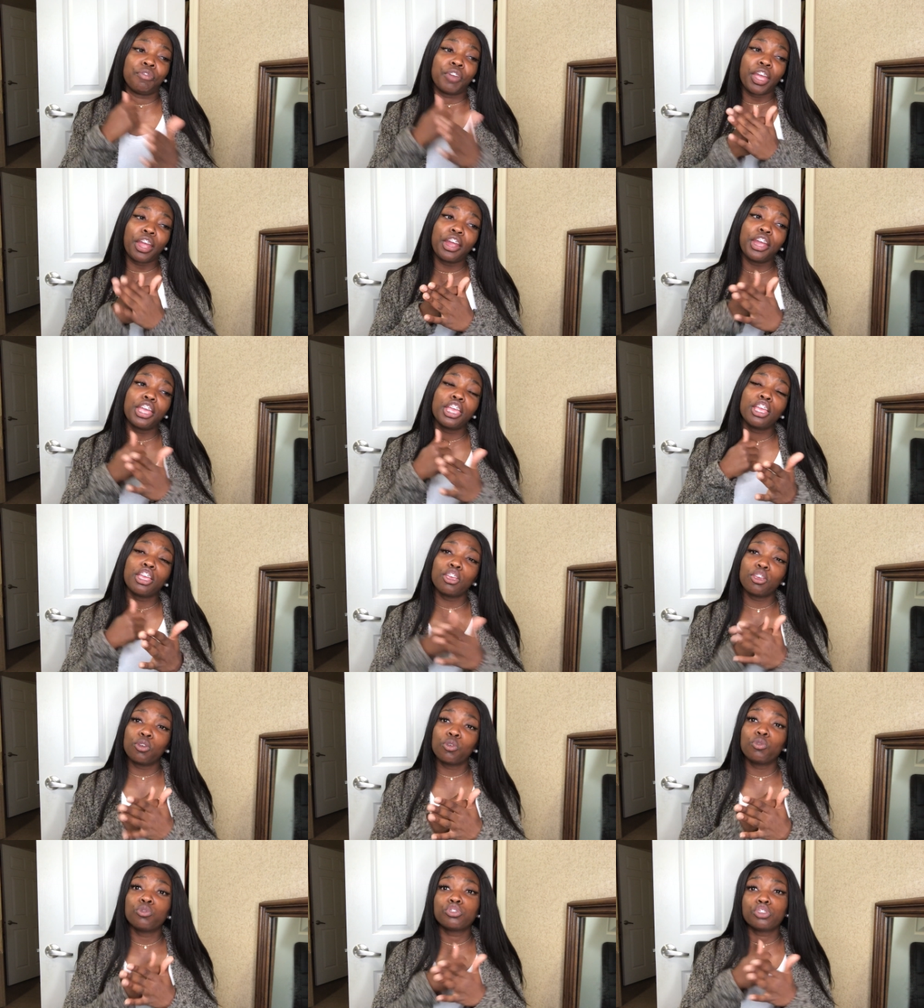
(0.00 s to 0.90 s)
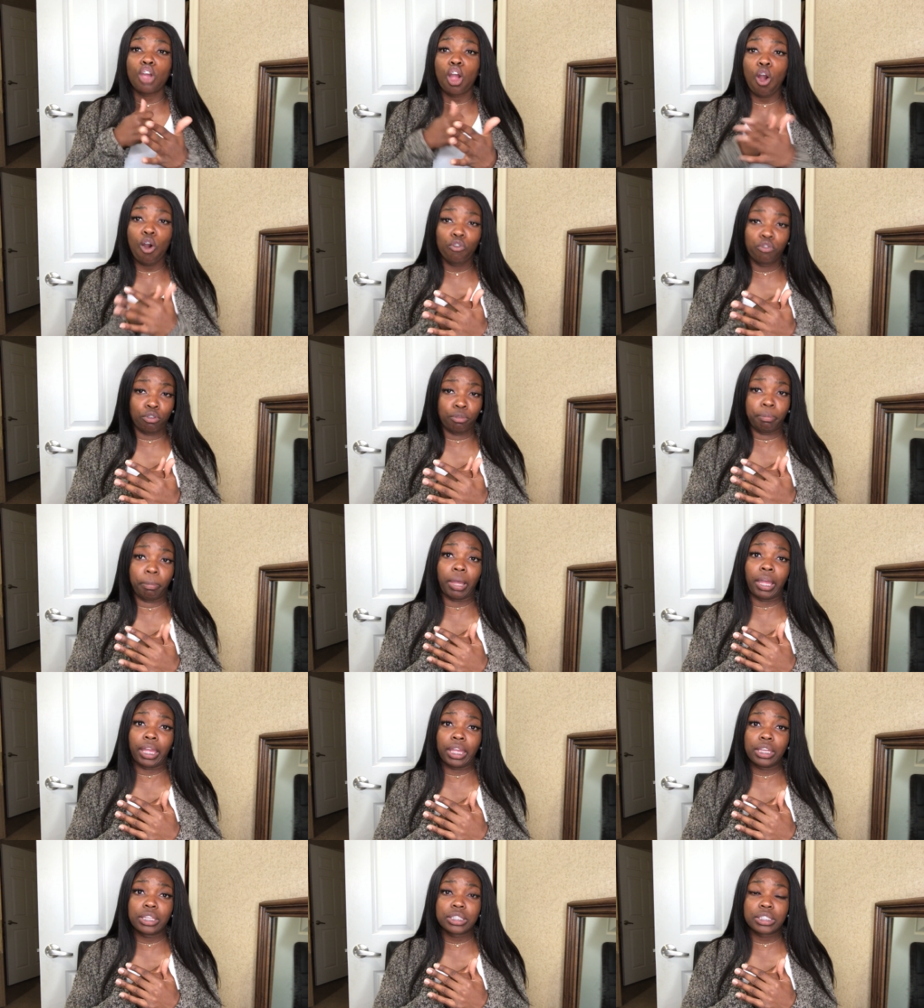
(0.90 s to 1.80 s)
very huge
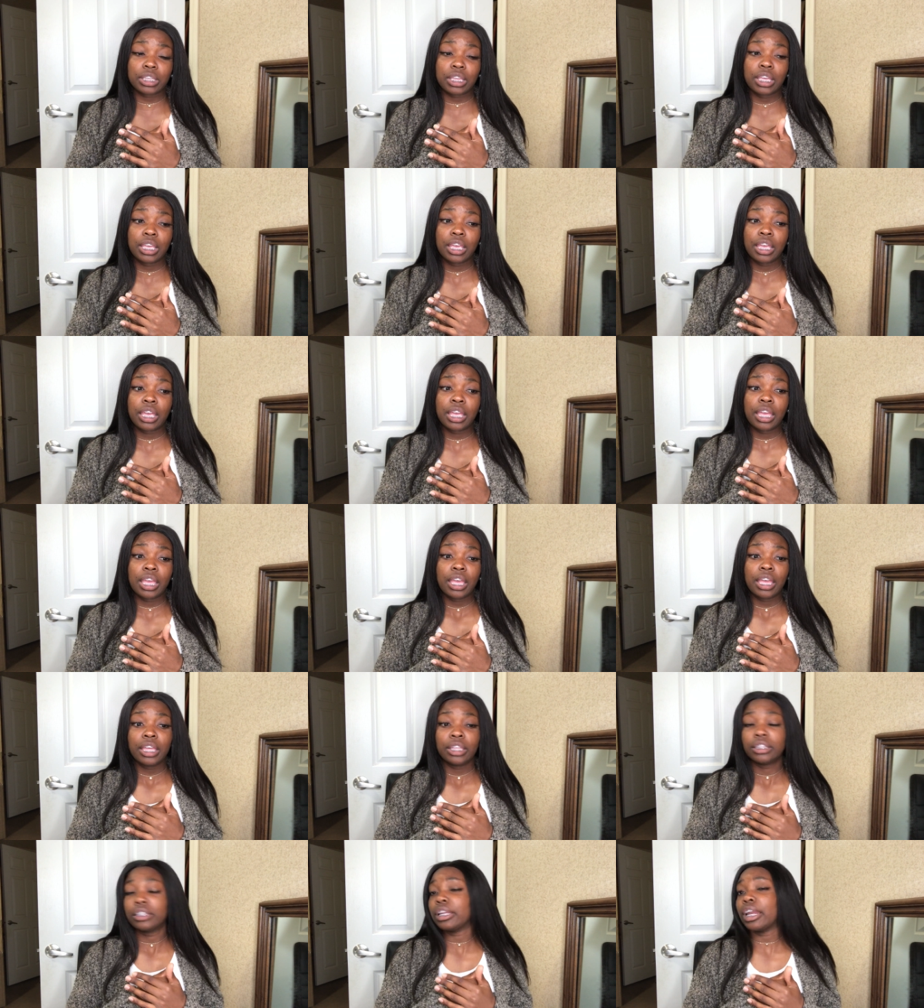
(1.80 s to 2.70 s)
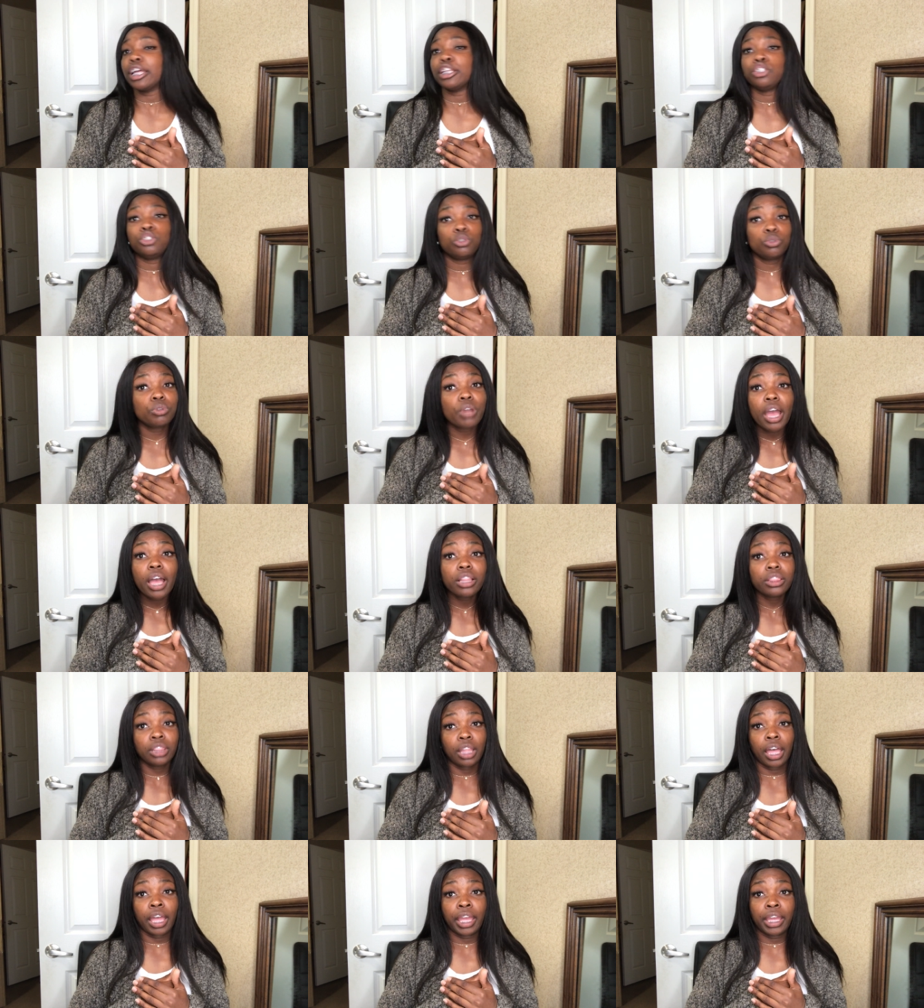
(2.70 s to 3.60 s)
overbite that I do
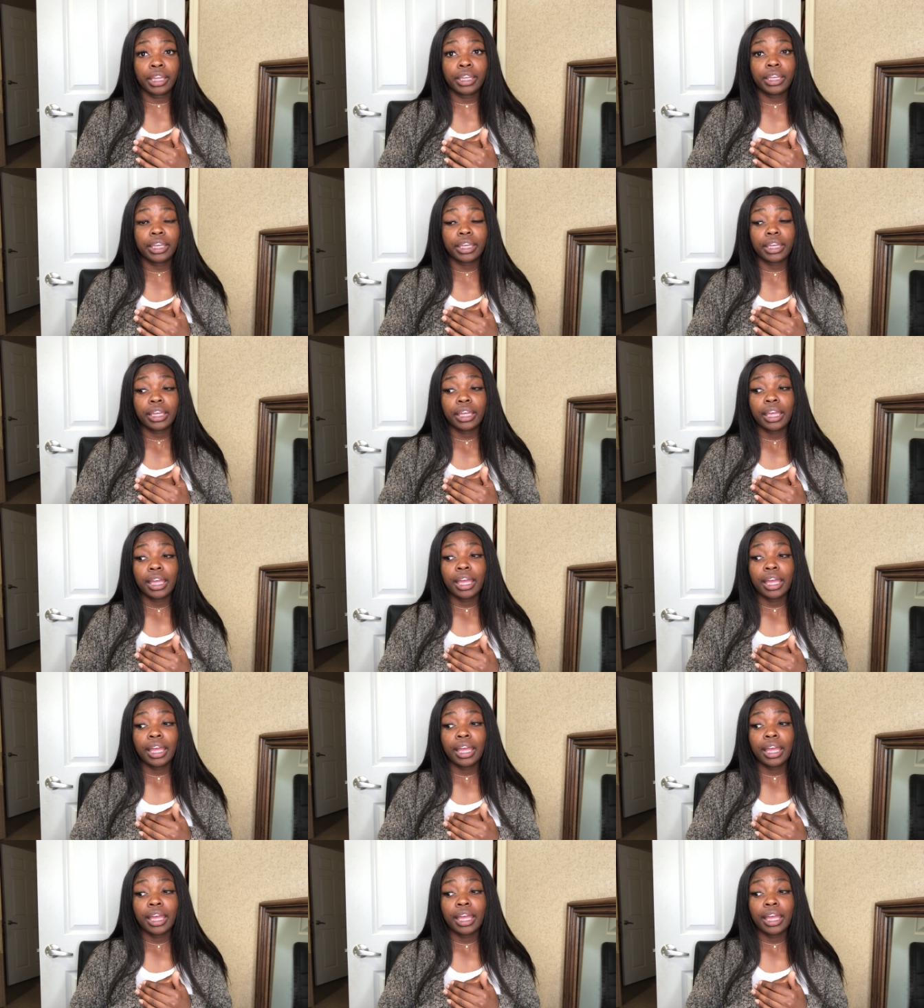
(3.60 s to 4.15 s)
not like.